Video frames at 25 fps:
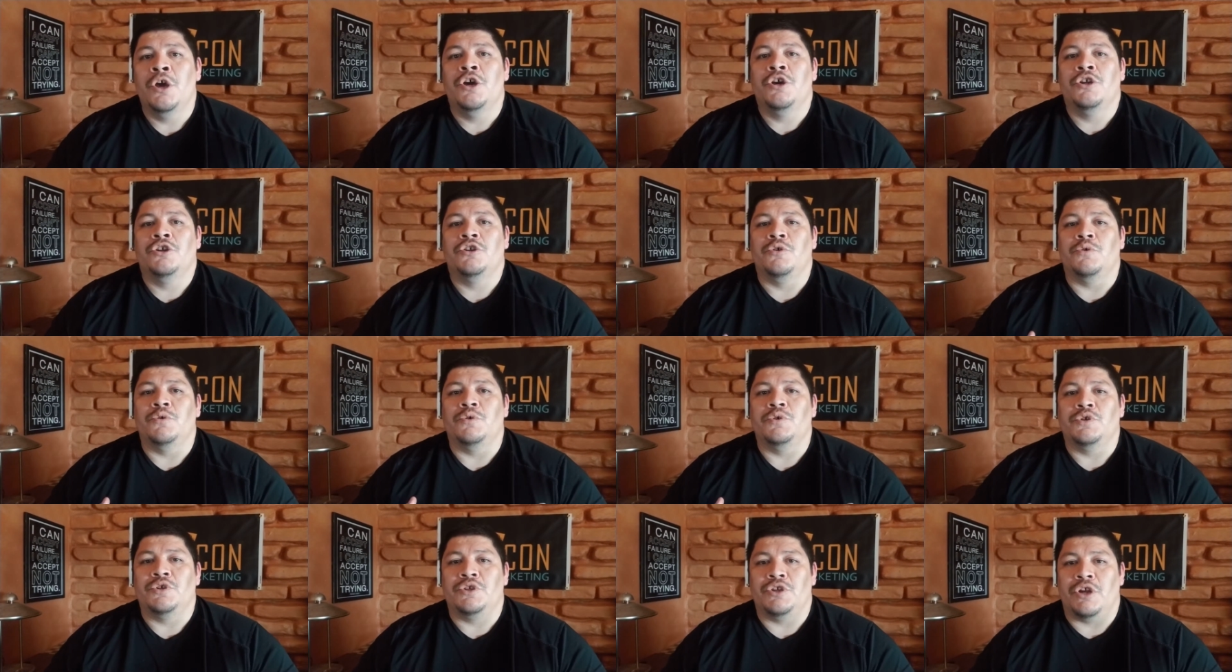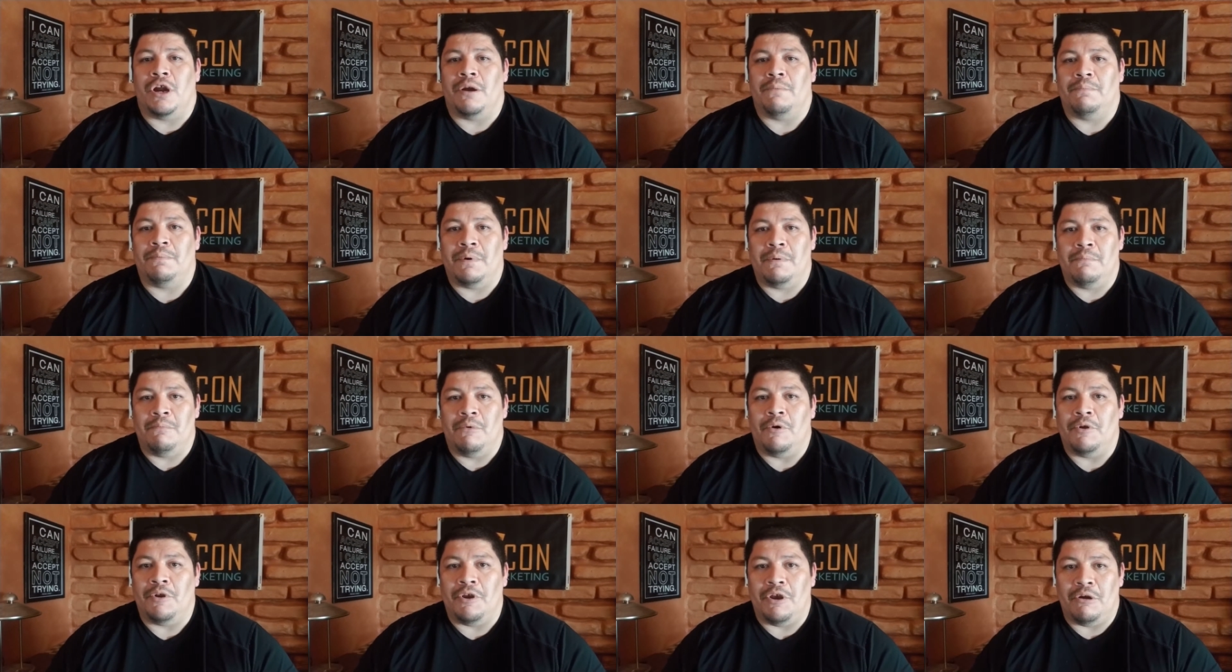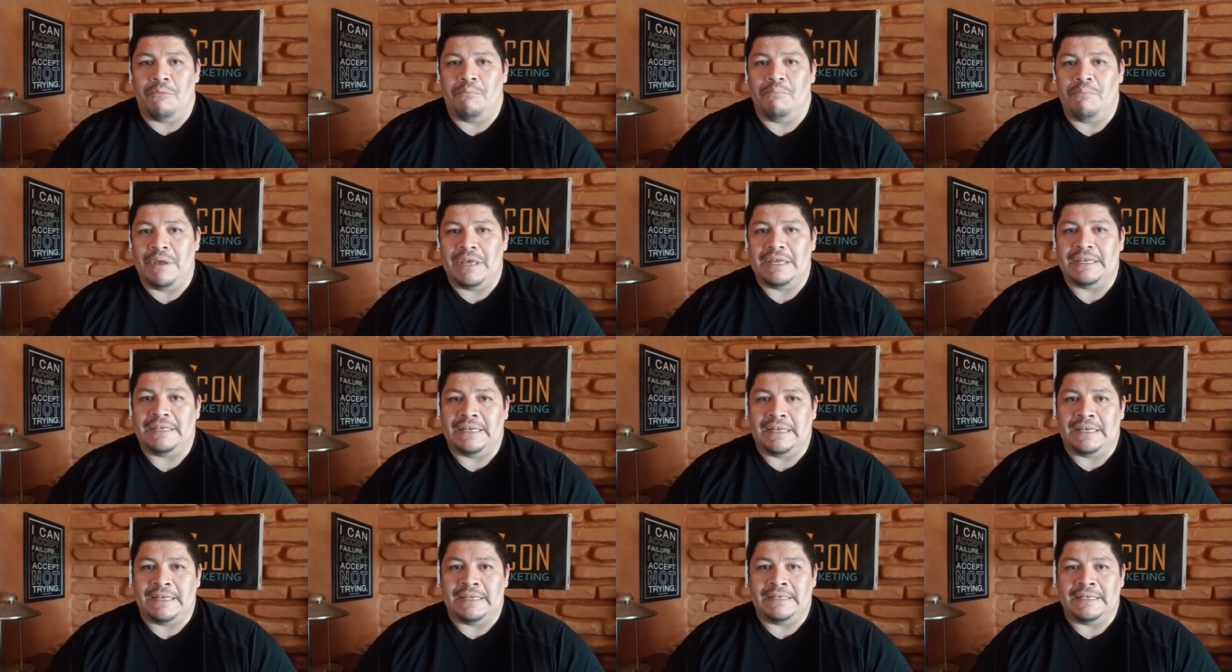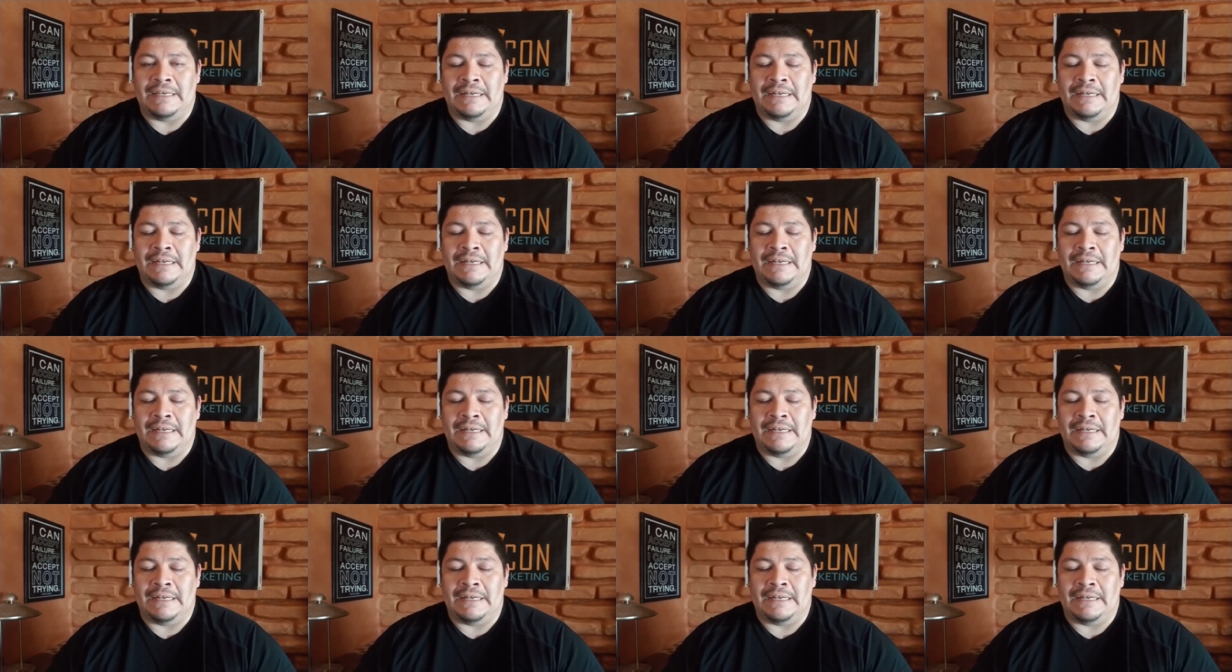to start promoting your business.